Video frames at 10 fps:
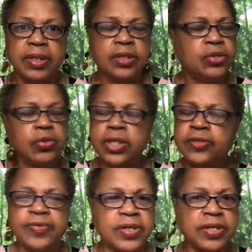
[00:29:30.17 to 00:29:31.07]
Do
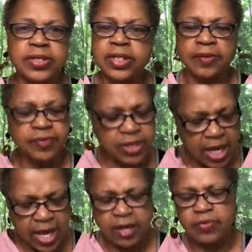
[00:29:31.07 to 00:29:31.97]
this for yourself.
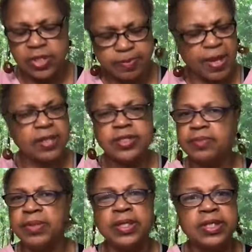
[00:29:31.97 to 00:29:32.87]
Take
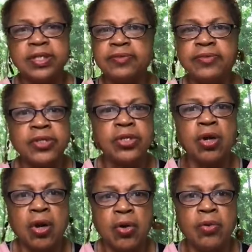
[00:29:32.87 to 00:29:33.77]
responsibility for
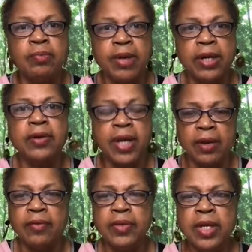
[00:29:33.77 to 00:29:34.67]
your own better
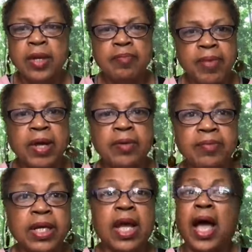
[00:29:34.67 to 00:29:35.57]
health, better
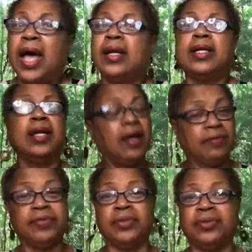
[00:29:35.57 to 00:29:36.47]
me. I
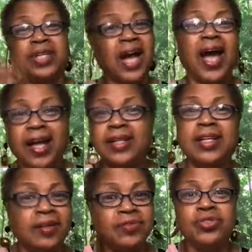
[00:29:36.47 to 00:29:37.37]
love you. God
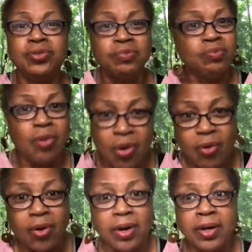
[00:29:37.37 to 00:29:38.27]
loves you
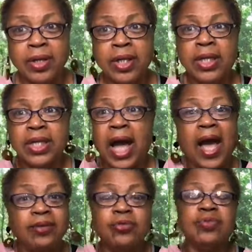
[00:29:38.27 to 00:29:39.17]
more.
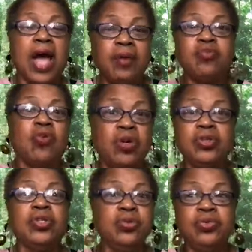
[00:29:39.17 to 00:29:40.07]
God do not want
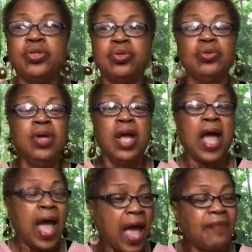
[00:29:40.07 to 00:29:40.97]
you to
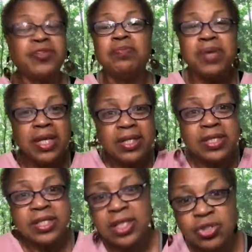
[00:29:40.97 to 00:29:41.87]
have to be in a
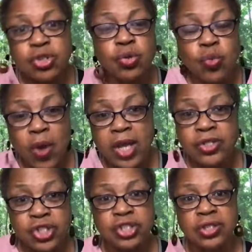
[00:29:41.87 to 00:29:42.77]

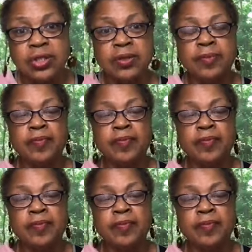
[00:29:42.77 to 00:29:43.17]
situation